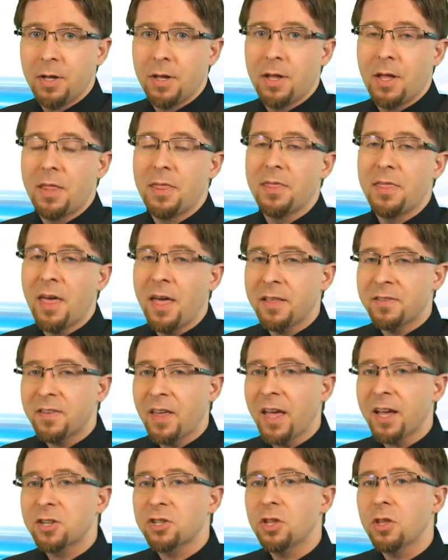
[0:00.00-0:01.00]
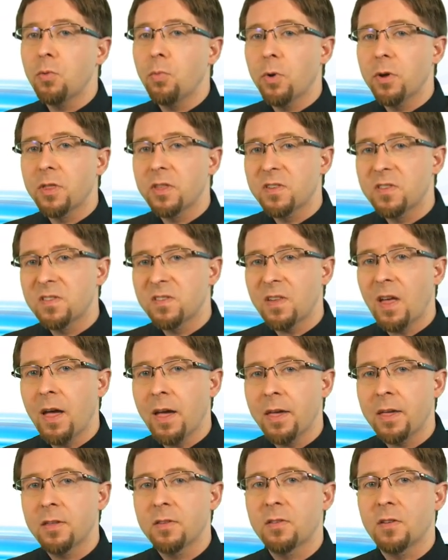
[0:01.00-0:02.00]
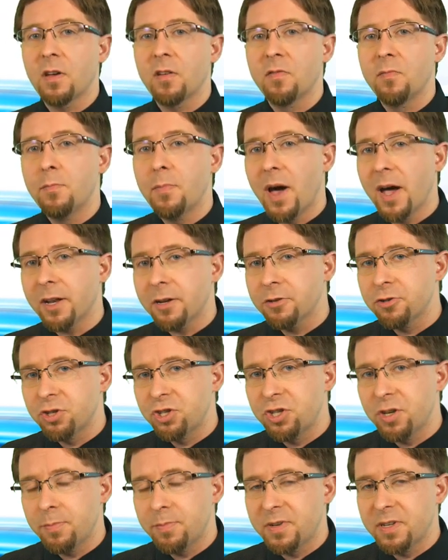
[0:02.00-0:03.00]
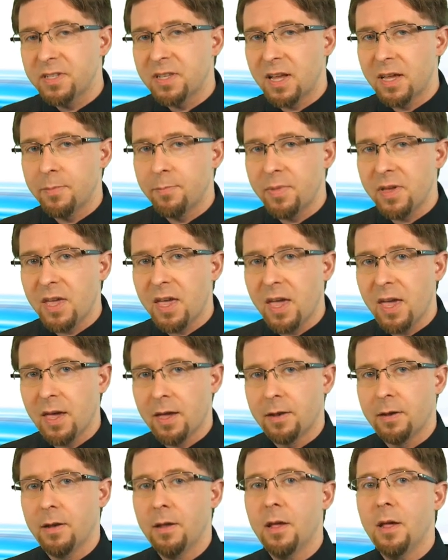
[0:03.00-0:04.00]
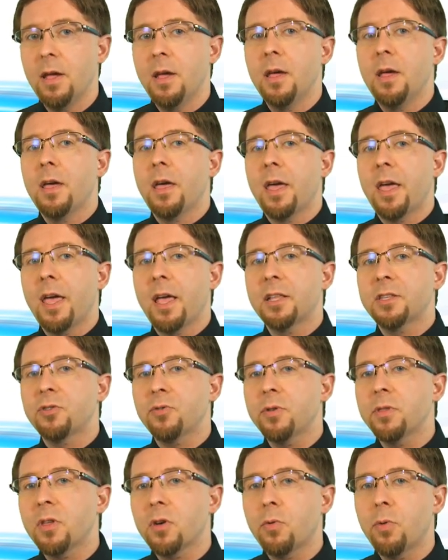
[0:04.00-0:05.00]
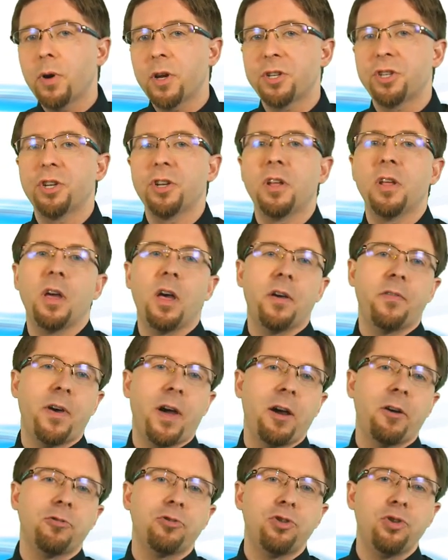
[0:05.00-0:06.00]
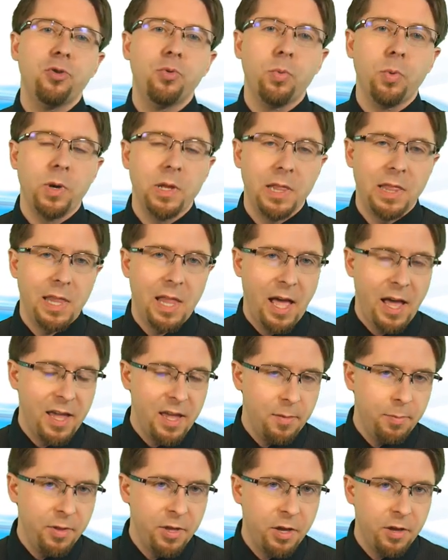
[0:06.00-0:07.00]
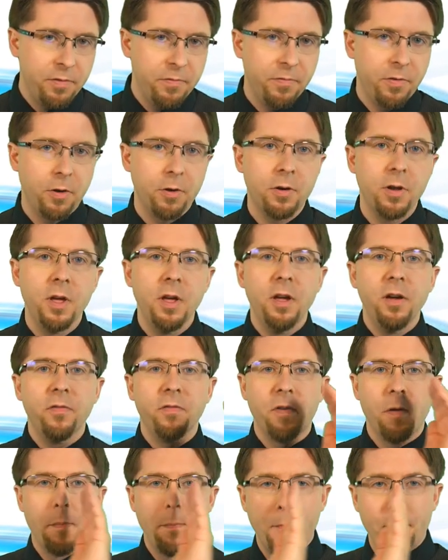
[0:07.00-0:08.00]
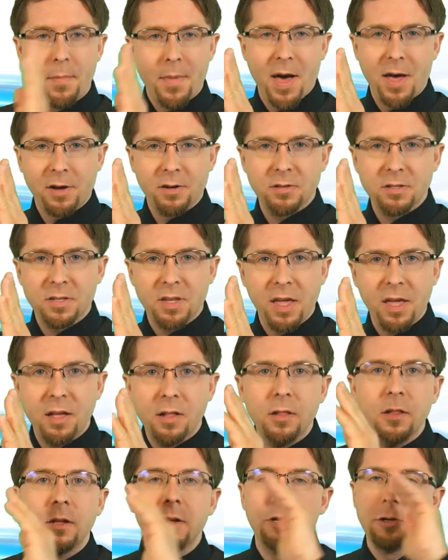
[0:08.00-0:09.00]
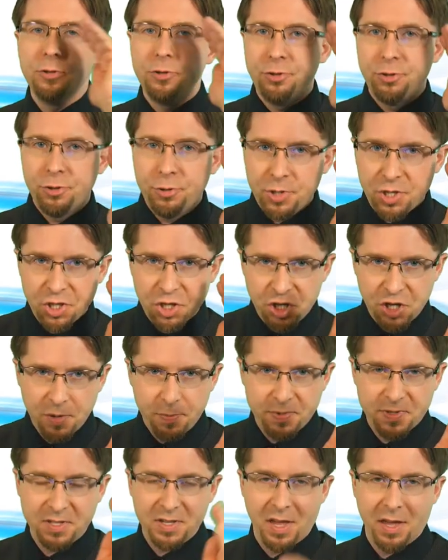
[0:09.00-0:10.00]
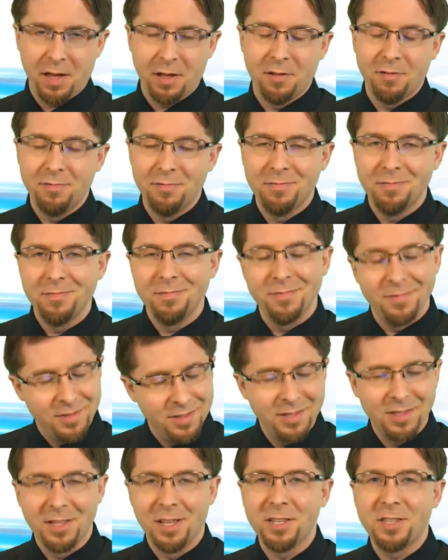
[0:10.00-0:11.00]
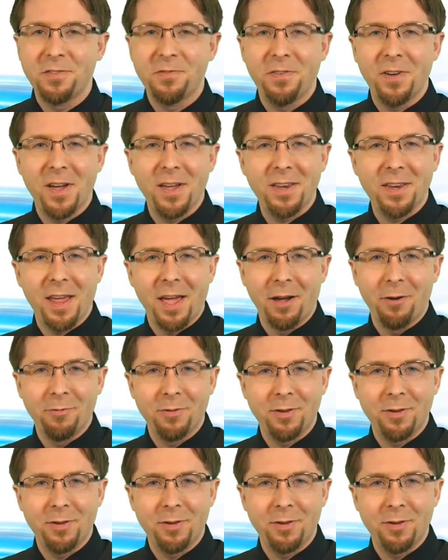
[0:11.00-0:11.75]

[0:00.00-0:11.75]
And that's actually where the science of modern ship design began, answering the question of how to reliably convert from model scale to ship scale. Let's find out.